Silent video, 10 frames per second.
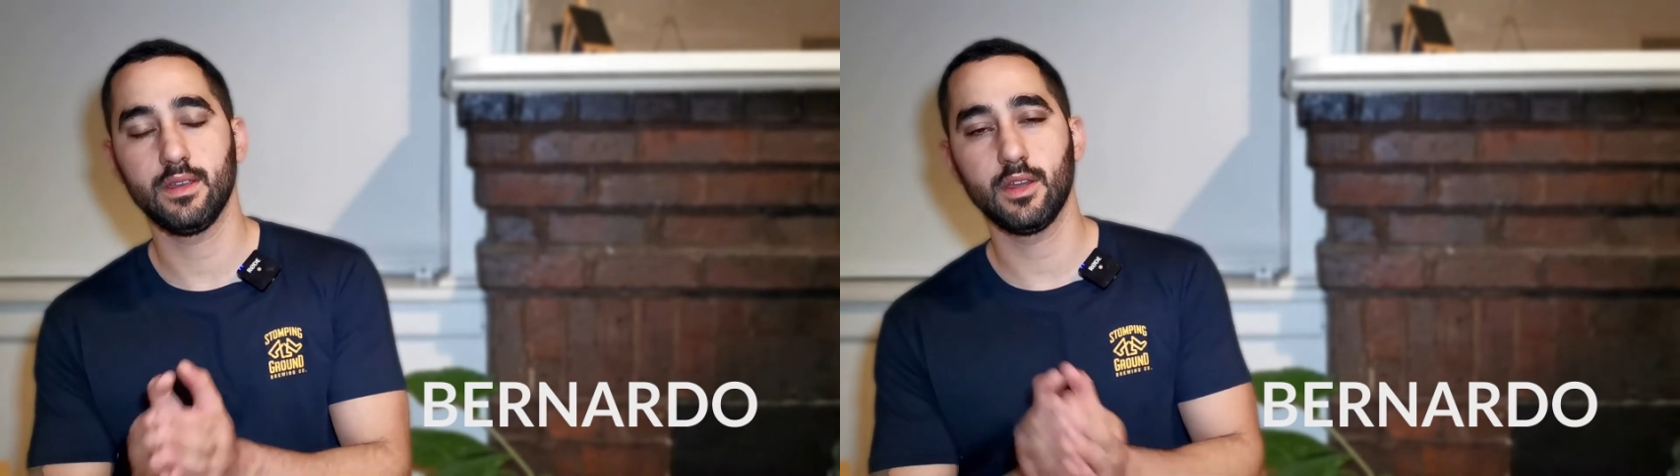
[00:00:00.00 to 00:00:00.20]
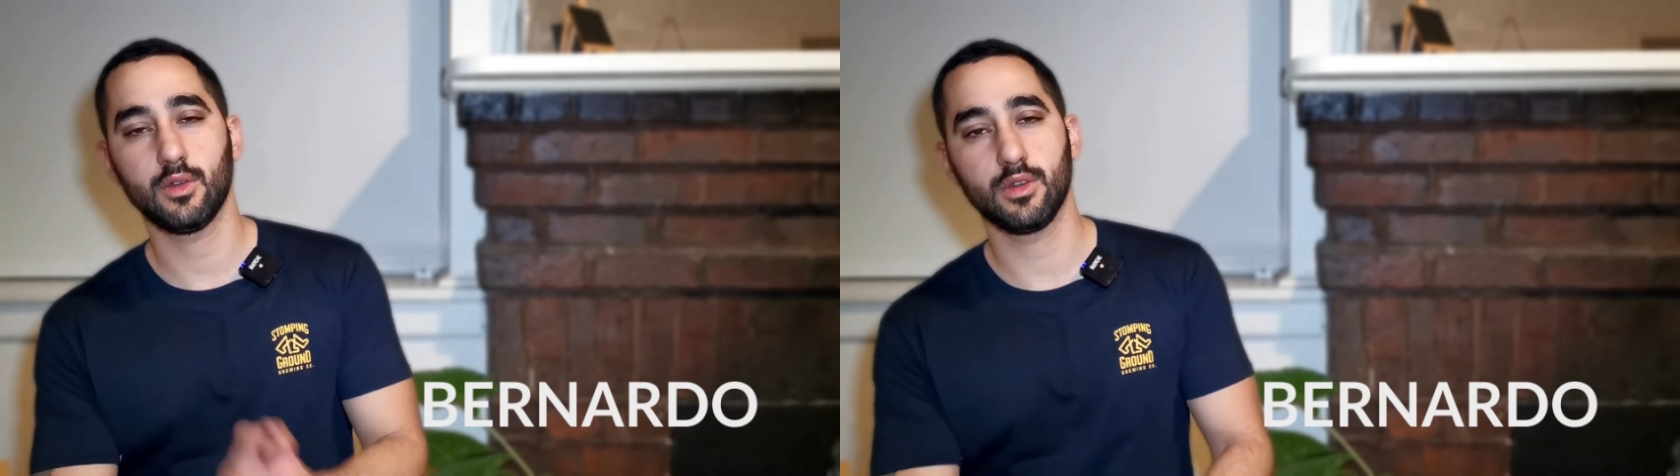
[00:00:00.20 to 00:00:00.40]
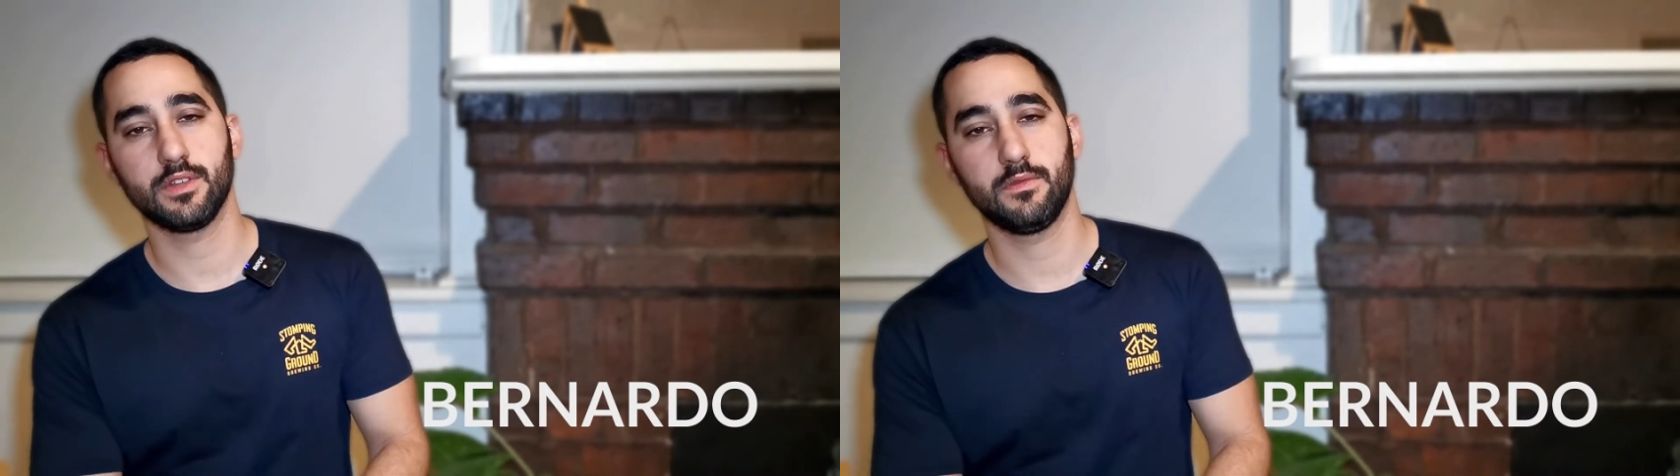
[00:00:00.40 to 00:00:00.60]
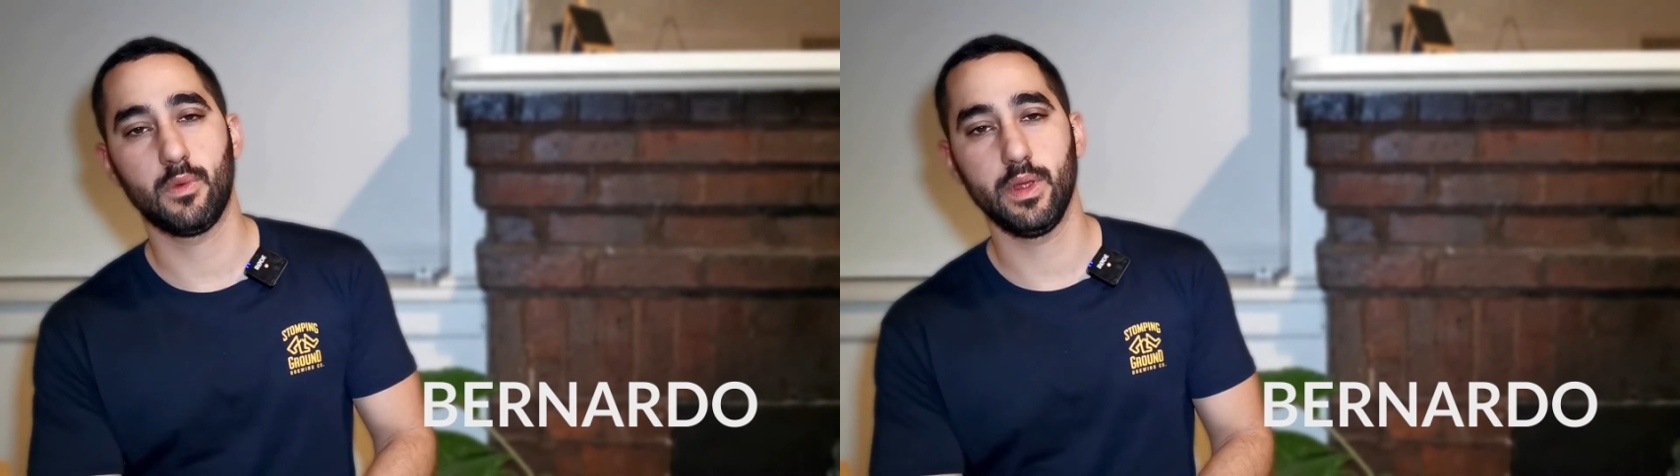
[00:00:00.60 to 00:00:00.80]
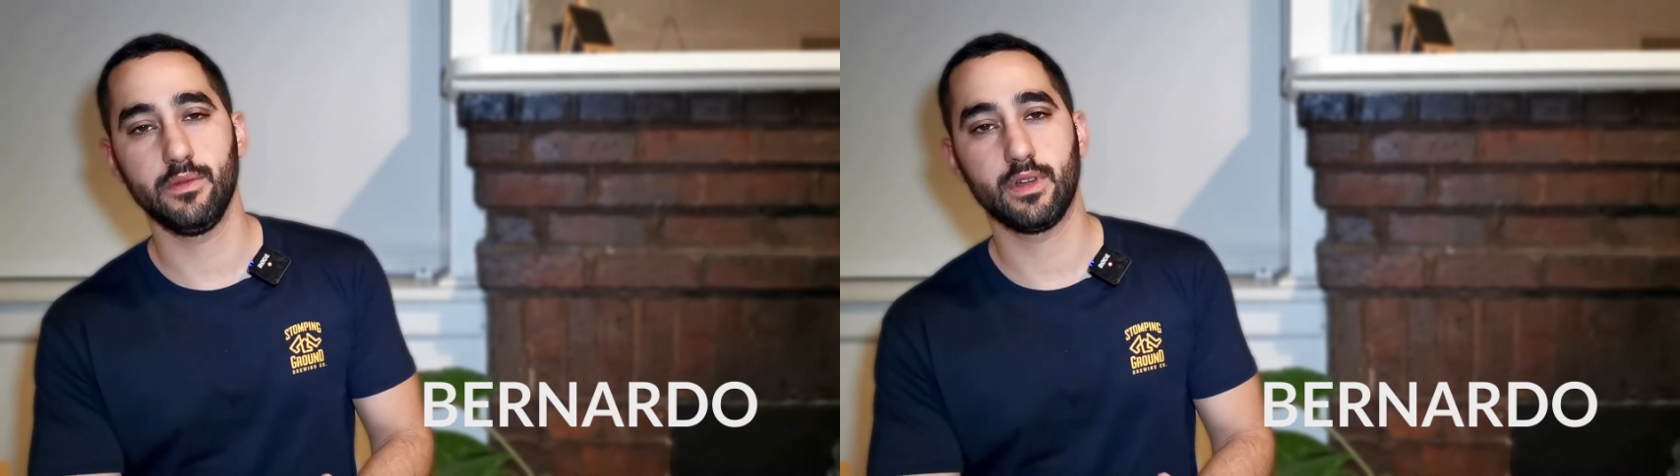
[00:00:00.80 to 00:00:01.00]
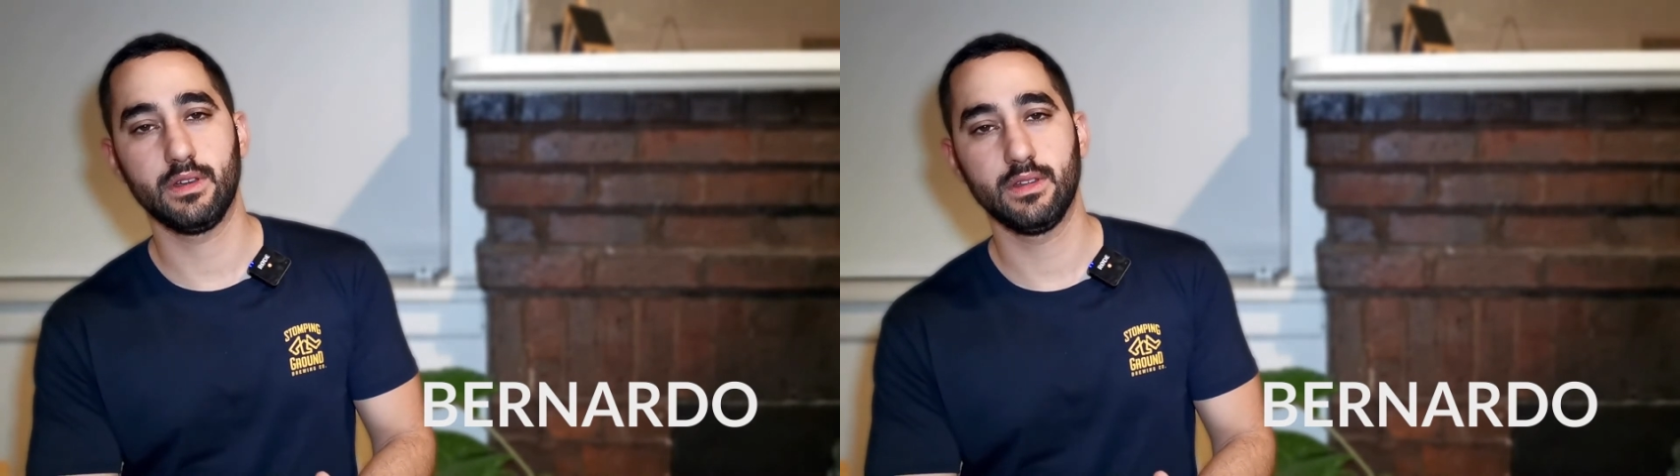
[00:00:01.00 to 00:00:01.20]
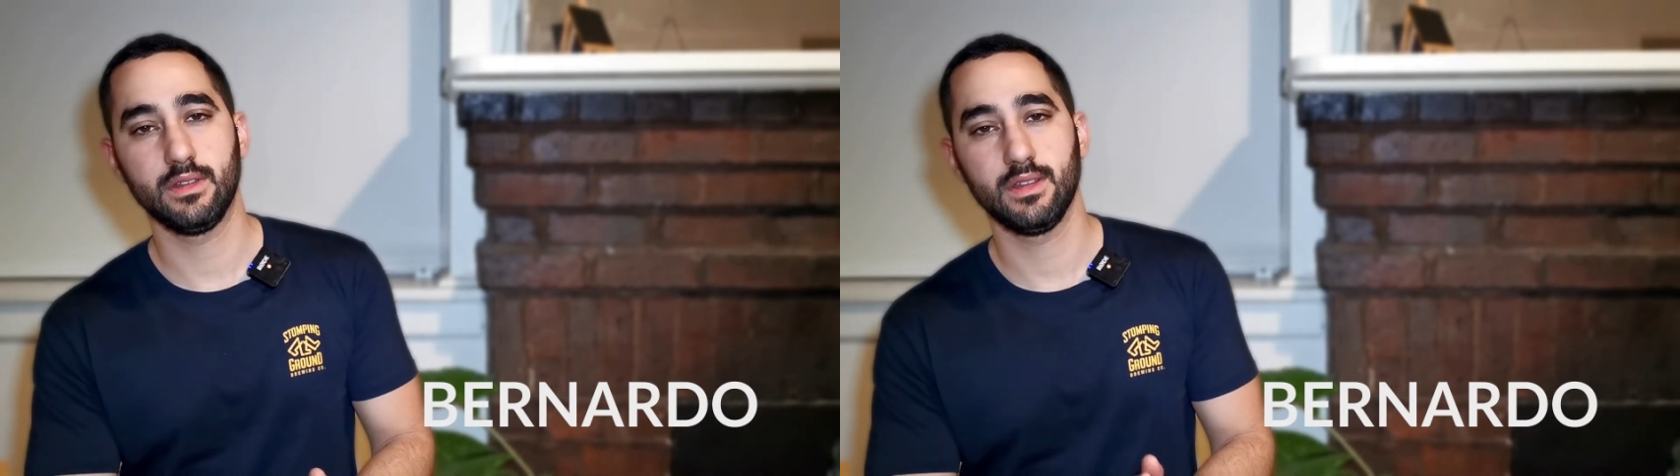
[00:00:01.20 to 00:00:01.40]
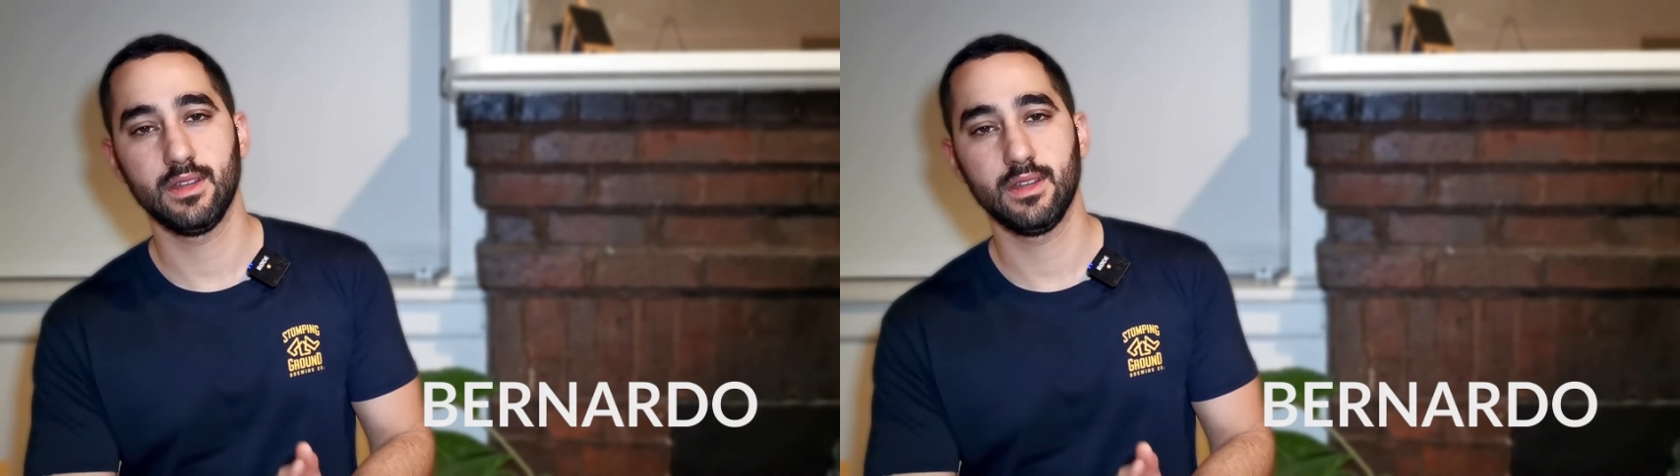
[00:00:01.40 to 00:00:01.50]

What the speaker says: and the course of a river?